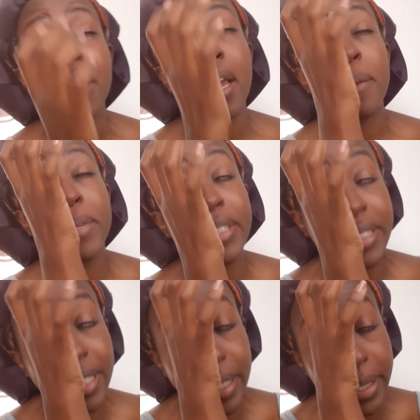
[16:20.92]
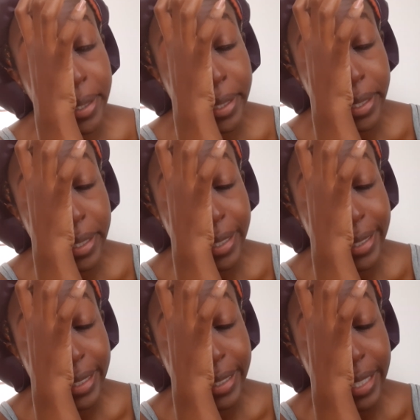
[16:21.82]
I mean,
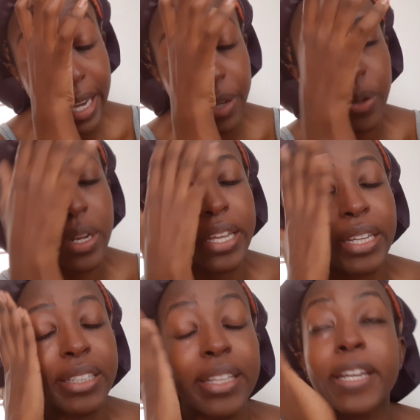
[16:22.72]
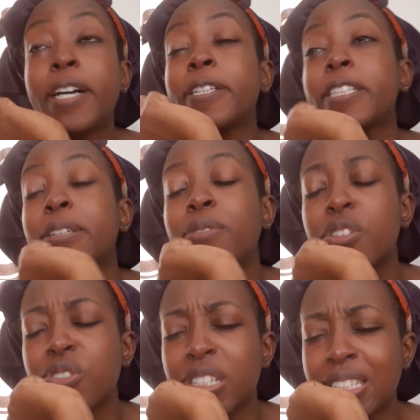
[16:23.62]
I know, like, they'll
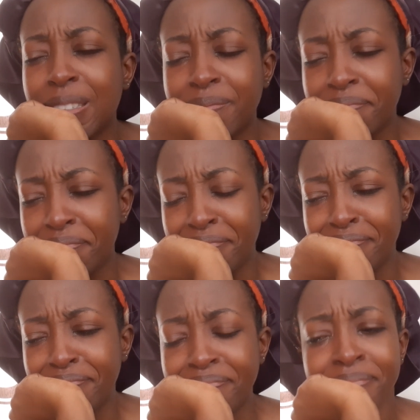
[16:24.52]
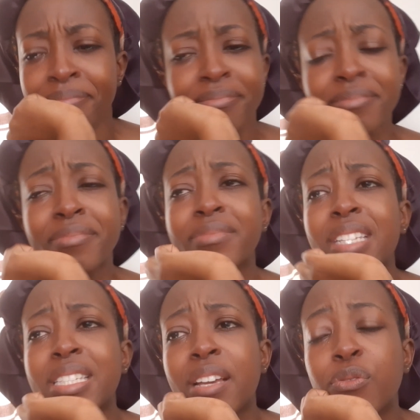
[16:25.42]
eventually
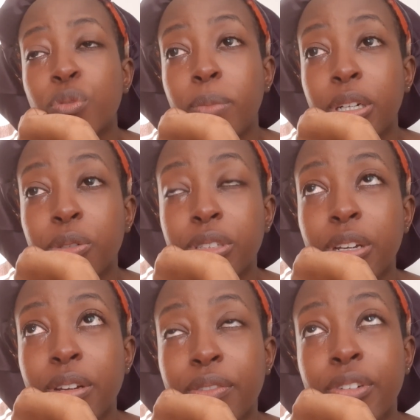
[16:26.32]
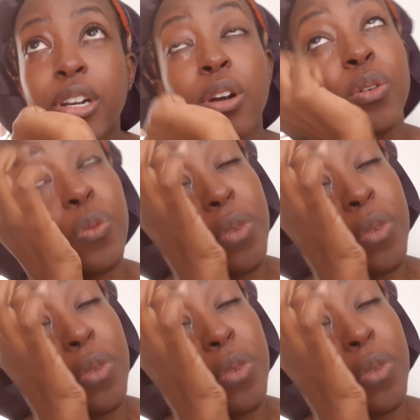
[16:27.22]
just have to buckle down and figure out